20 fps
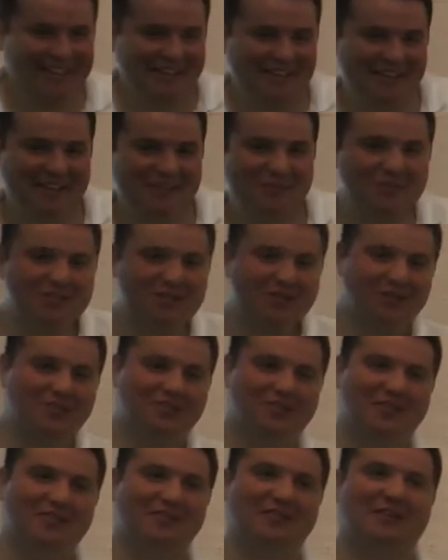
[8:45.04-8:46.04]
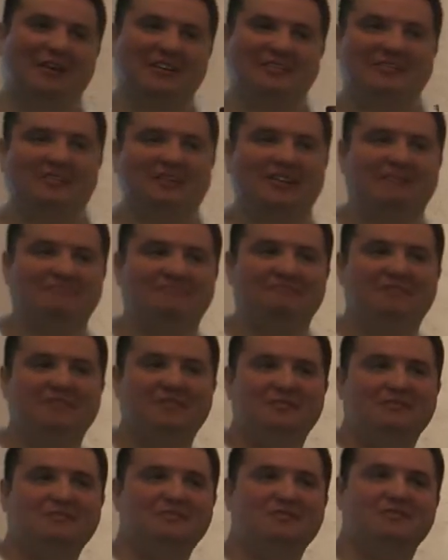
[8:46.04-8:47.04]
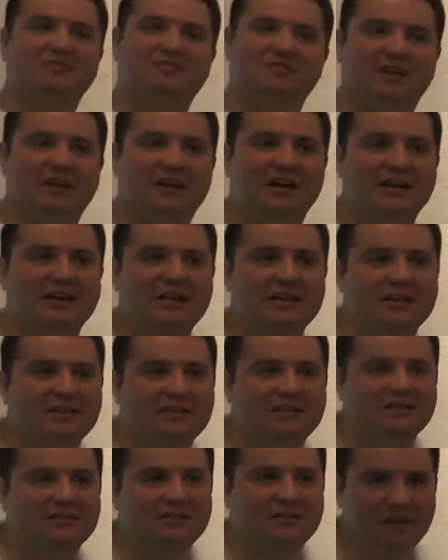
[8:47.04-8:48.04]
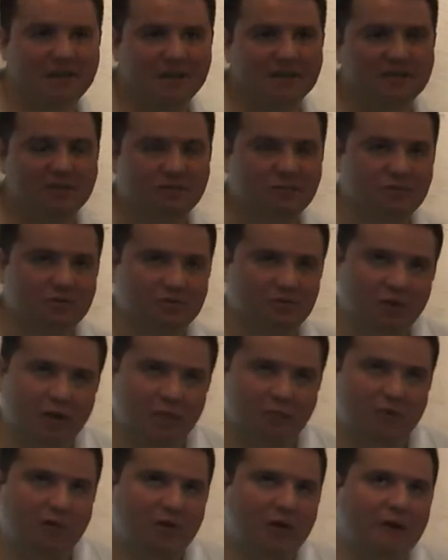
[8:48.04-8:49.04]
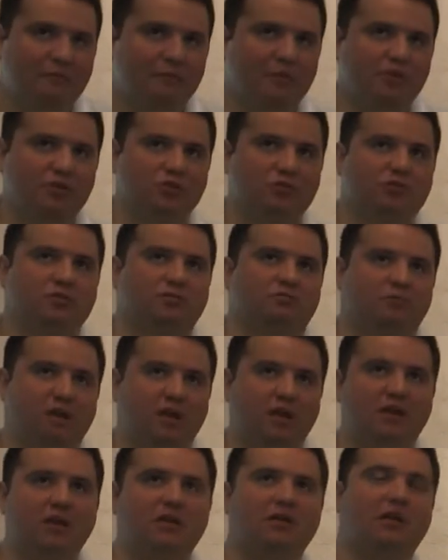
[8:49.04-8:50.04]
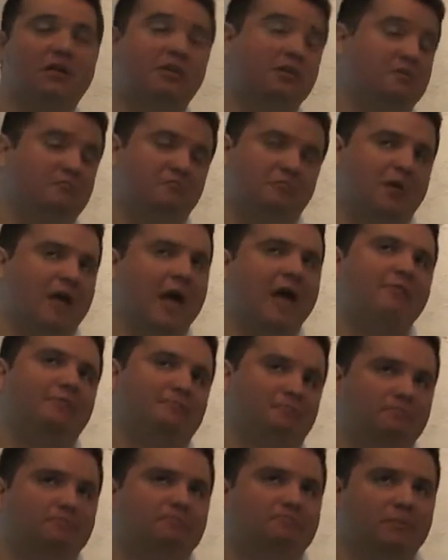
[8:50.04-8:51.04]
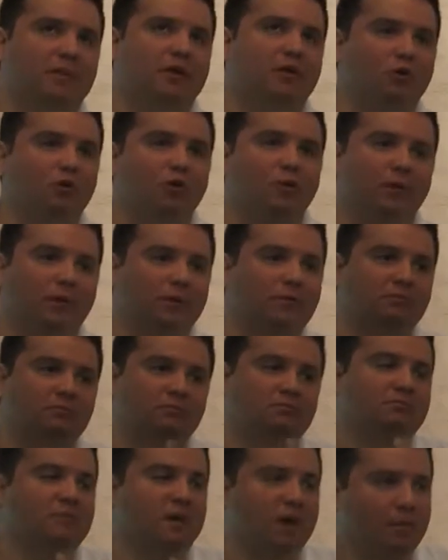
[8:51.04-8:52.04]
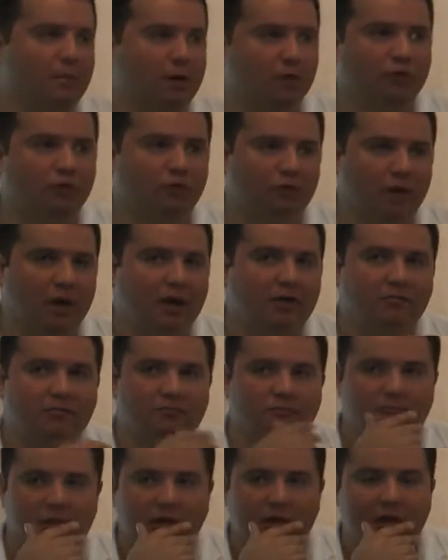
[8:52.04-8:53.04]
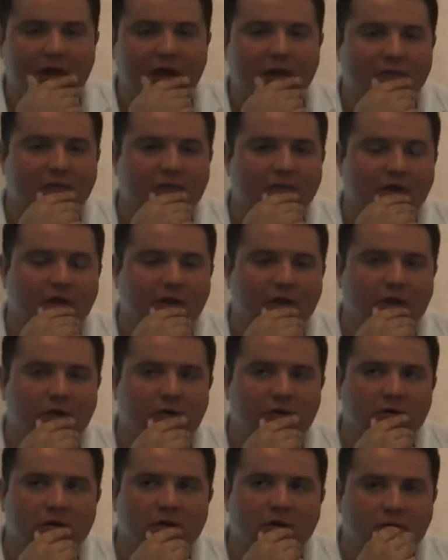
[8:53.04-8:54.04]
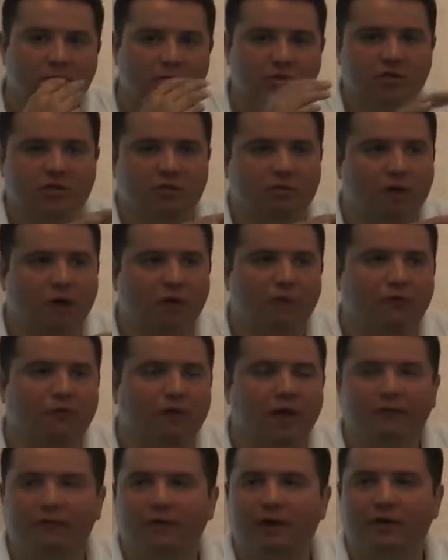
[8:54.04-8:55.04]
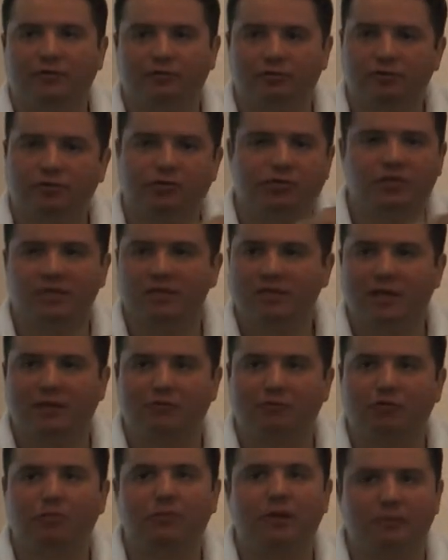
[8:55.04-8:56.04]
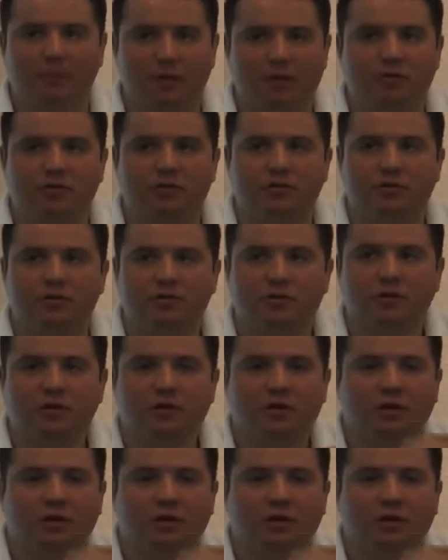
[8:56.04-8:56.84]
It was a good year actually. It was dry. Yes, it was dry. We didn't have much rain. I think we had the normal amount of rain we can have every year, which is around 500 or 600 millimeters.